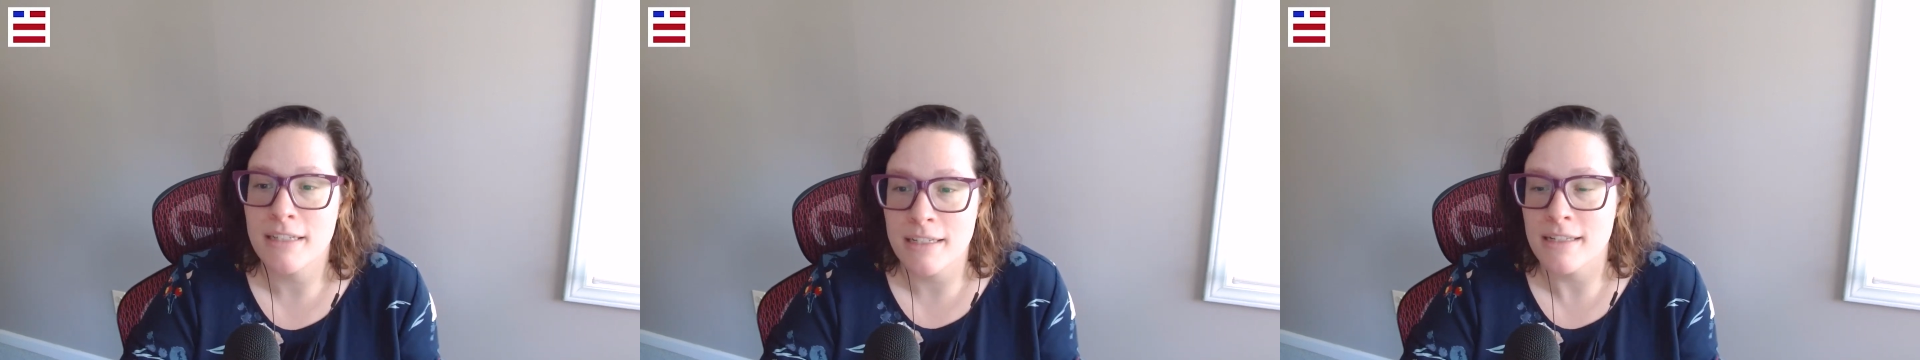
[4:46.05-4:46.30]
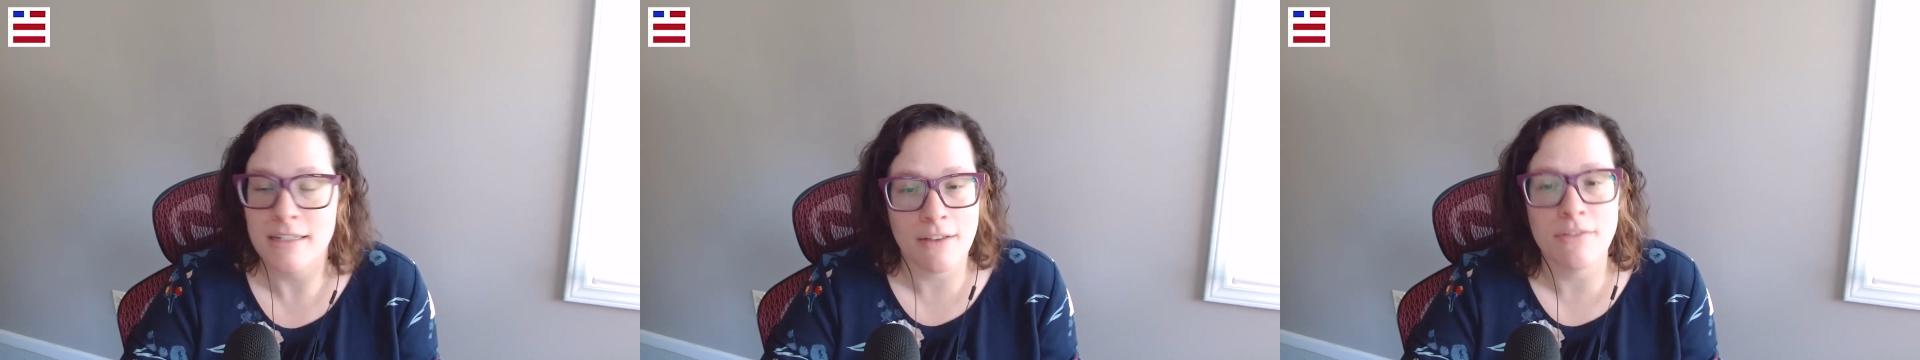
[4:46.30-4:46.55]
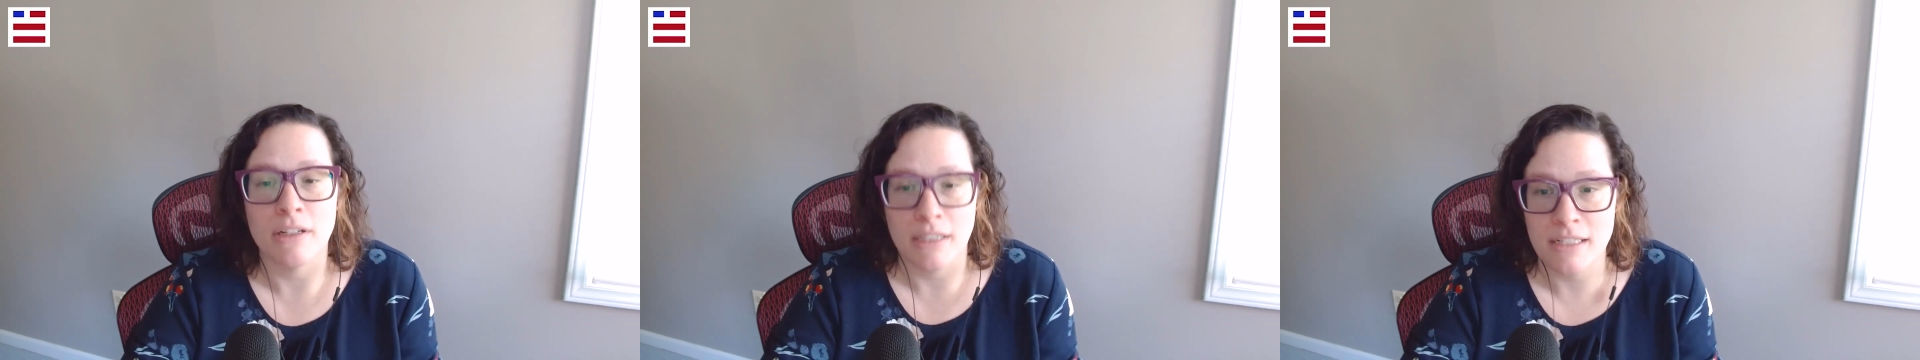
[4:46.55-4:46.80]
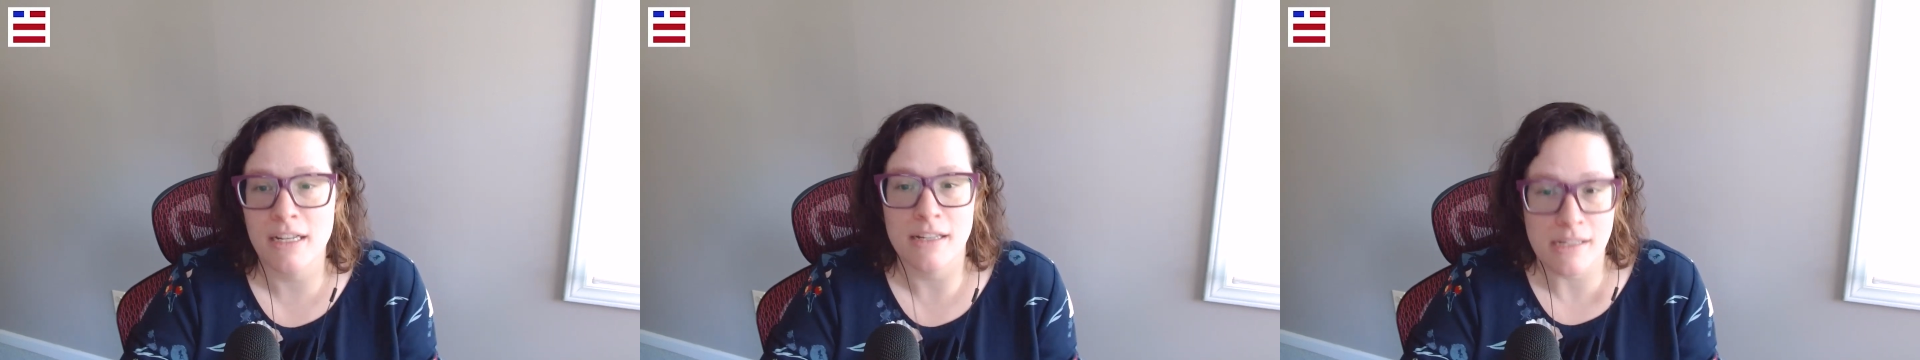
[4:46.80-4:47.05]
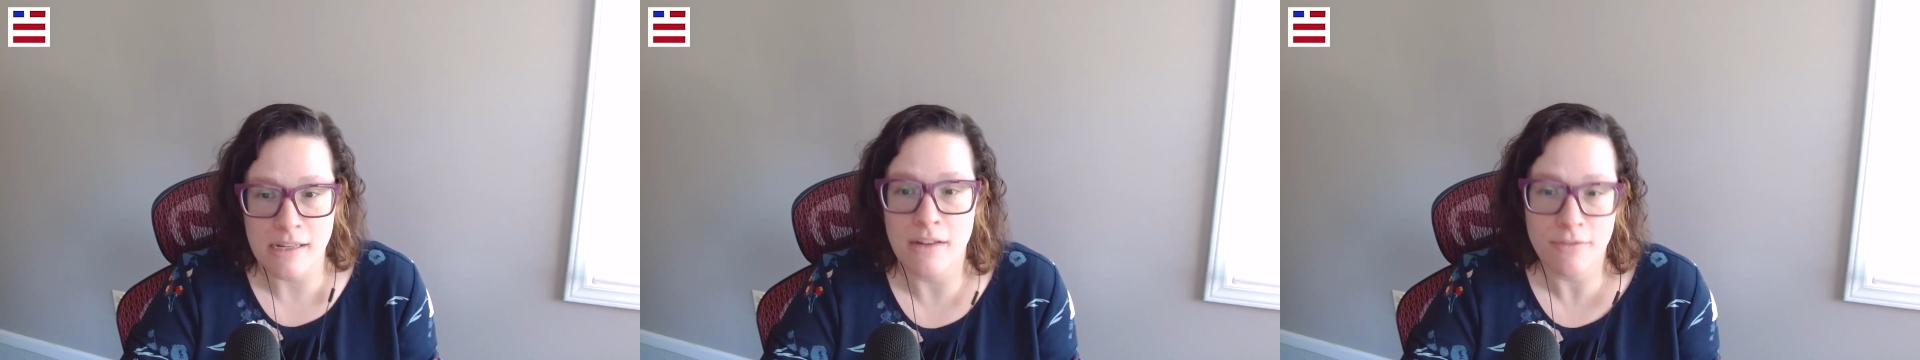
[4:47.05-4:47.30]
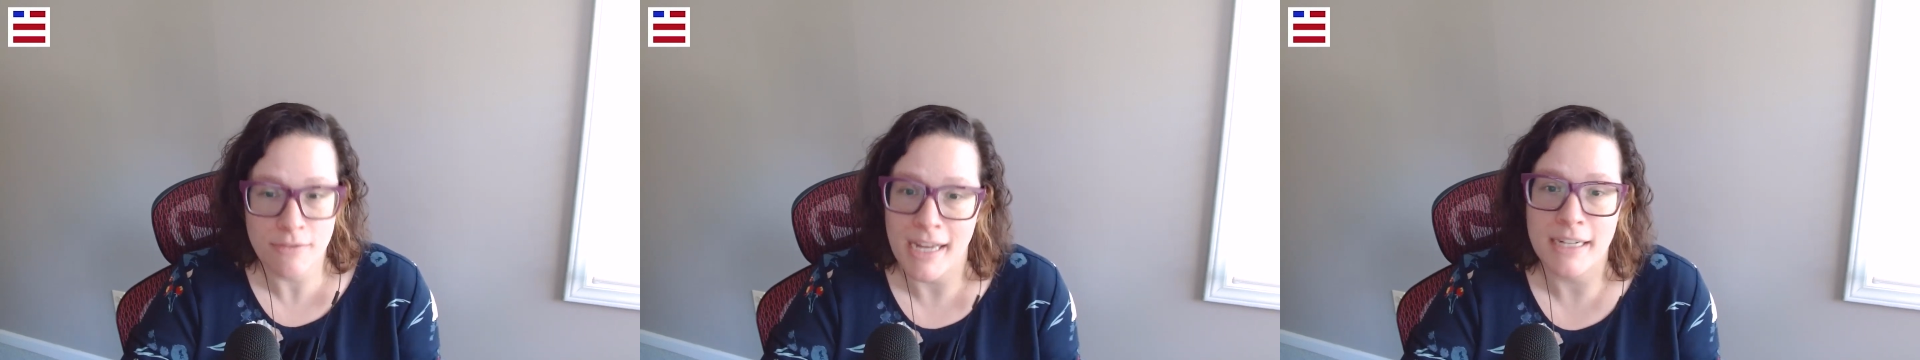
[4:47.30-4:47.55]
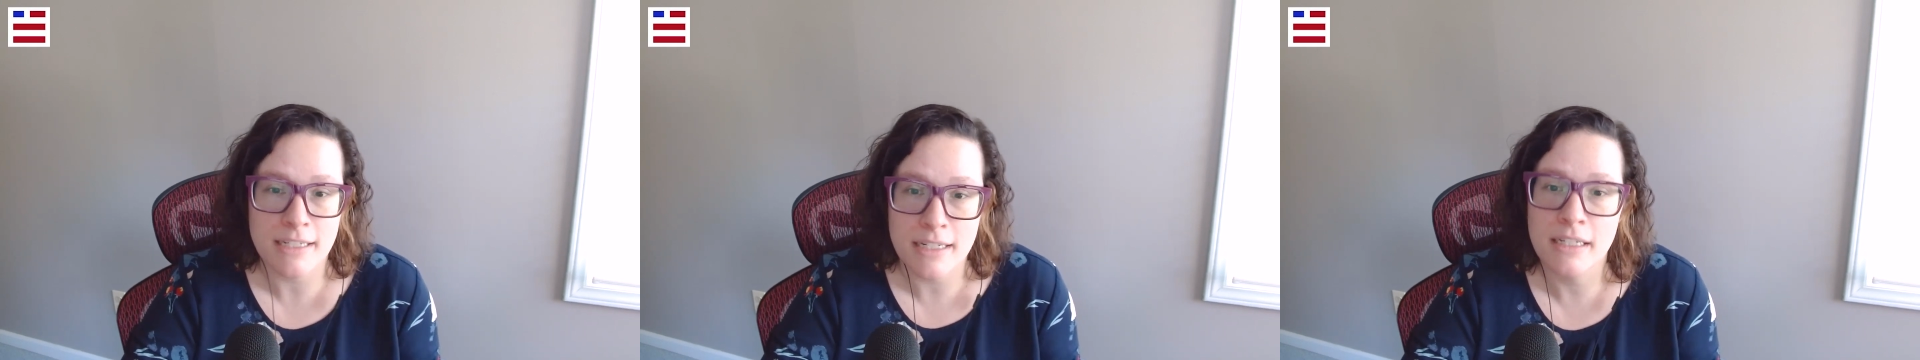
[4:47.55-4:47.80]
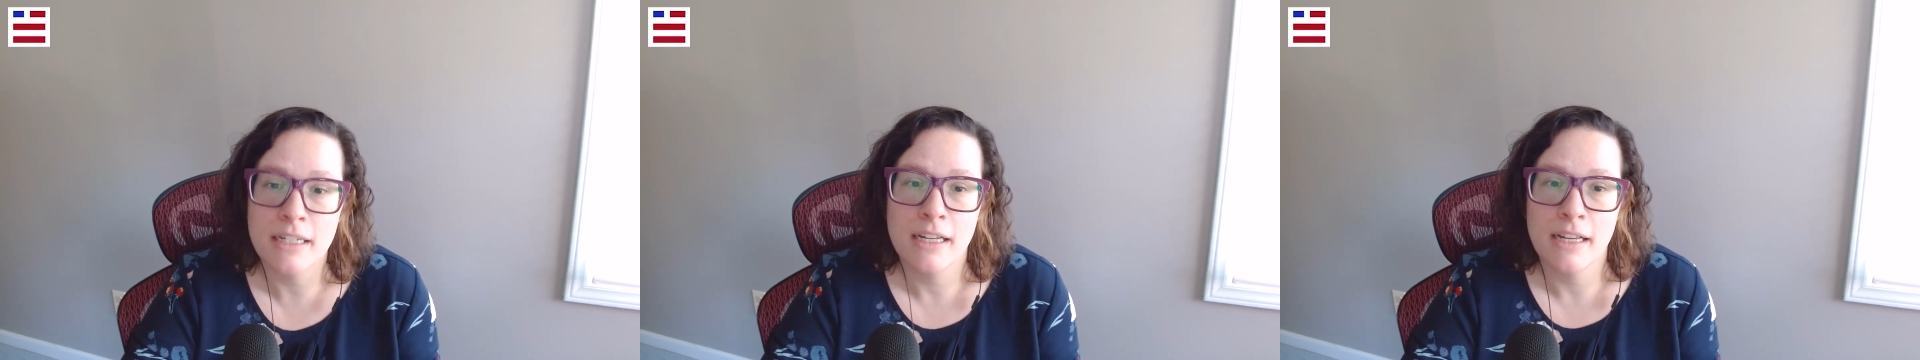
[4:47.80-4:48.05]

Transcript: because it definitely does affect